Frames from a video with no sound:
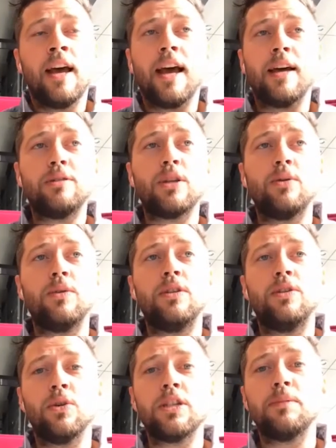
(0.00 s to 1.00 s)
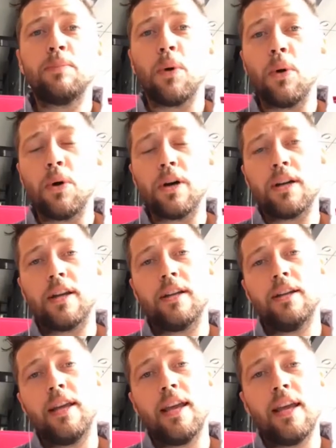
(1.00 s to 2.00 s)
So your support
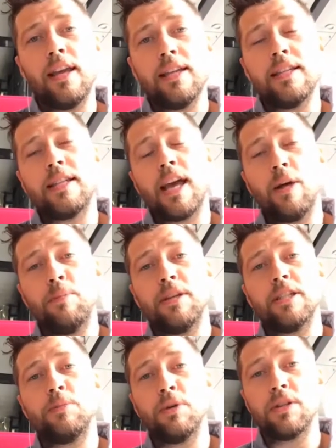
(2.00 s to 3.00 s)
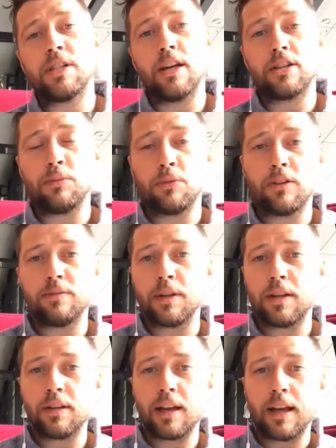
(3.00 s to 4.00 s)
is helping us to build a social movement.
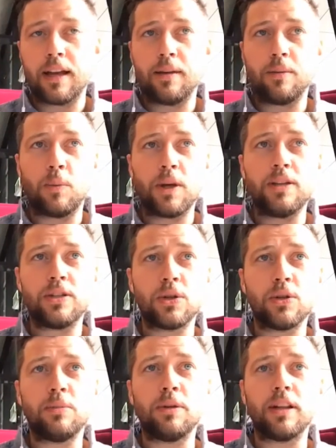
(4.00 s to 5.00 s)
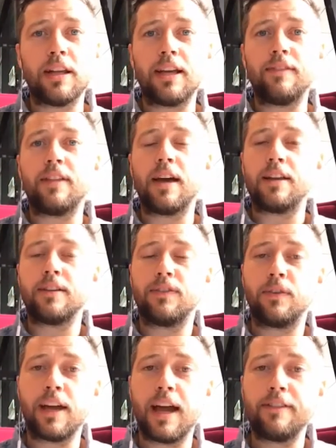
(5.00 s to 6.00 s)
We do believe that if
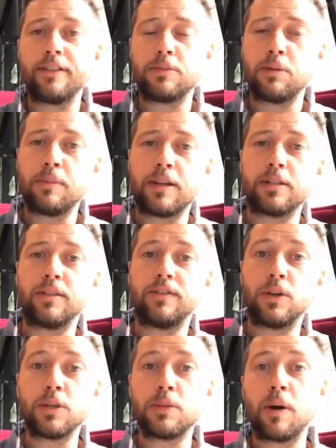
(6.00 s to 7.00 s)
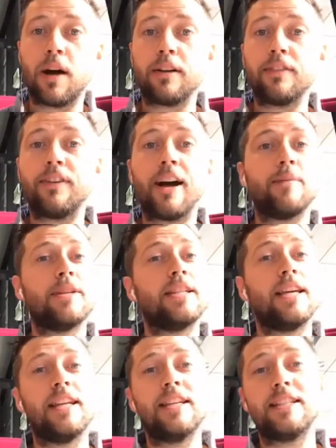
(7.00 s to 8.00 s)
we have this momentum of you aspiring farmers,
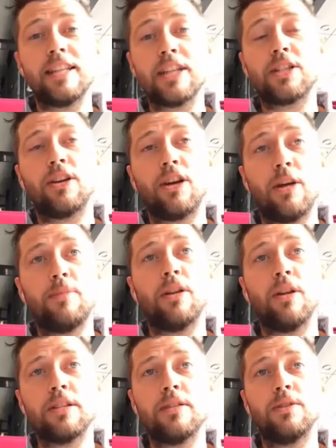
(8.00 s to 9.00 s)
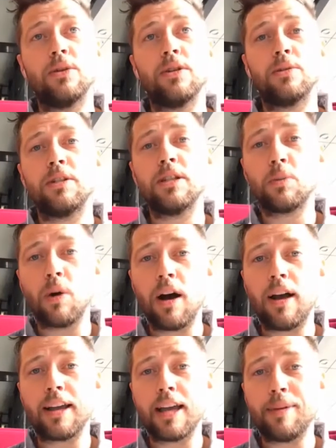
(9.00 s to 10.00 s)
it is just going to open lots of doors, which is why
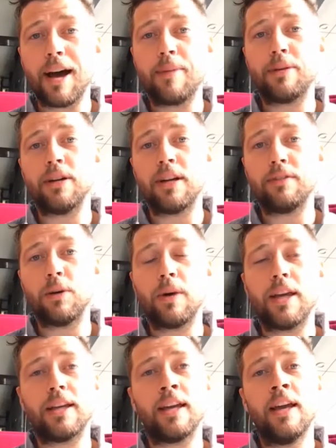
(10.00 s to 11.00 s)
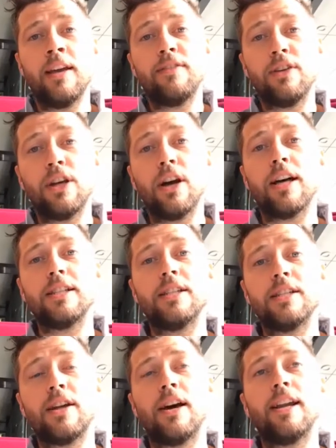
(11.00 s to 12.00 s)
I keep harping on every week for you guys to
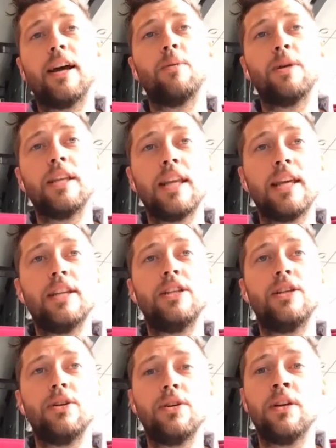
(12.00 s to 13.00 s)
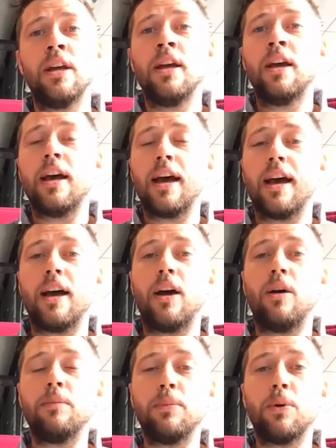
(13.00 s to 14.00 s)
sign up. We need you
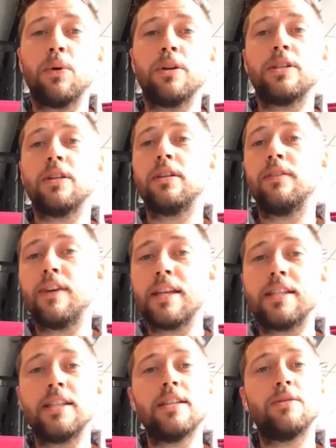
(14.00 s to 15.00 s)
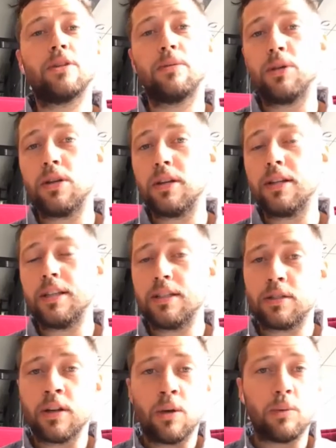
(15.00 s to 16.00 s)
on board so the investors,
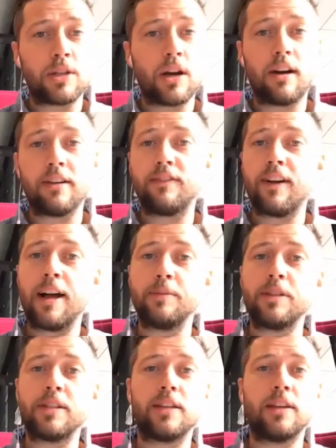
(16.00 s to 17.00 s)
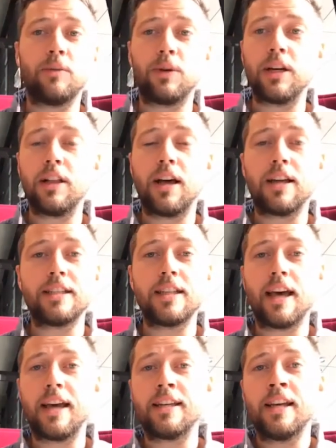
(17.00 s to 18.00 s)
communities, retiring farmers can realize
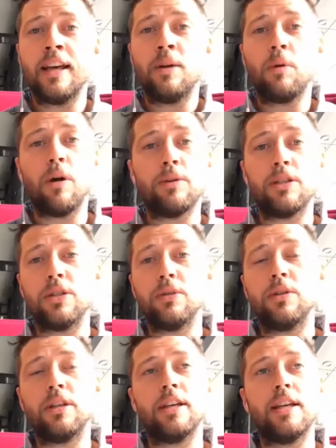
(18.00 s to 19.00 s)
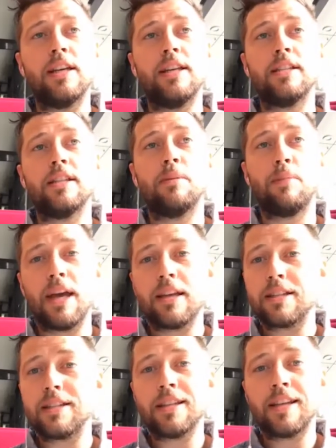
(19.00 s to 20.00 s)
that what we're doing is the
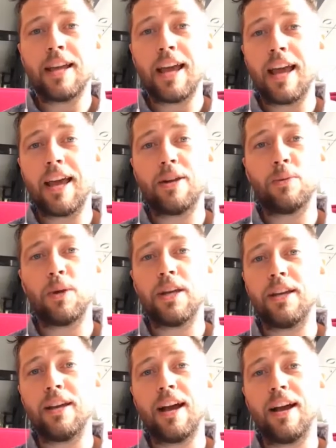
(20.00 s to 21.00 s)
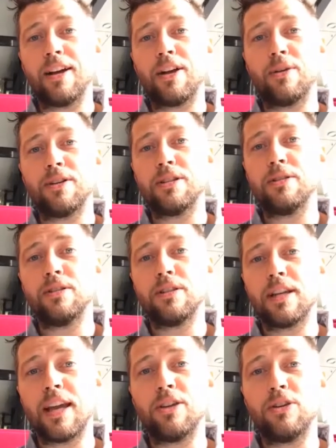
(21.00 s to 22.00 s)
best, and we are going to
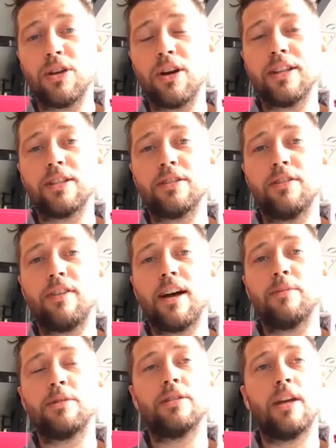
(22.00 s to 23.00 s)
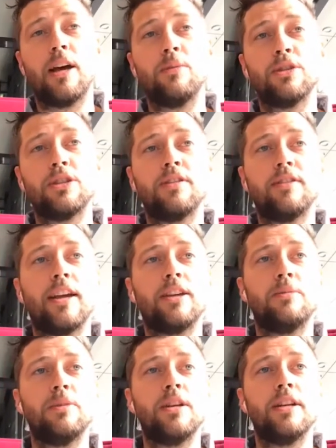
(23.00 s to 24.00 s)
get you guys onto farms and help rejuvenate
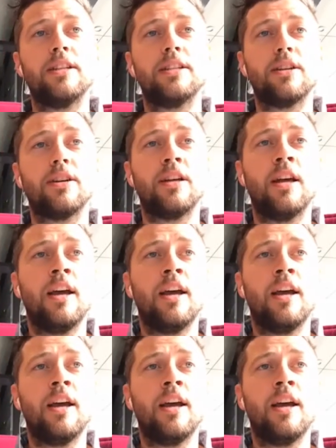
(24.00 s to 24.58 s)
communities. So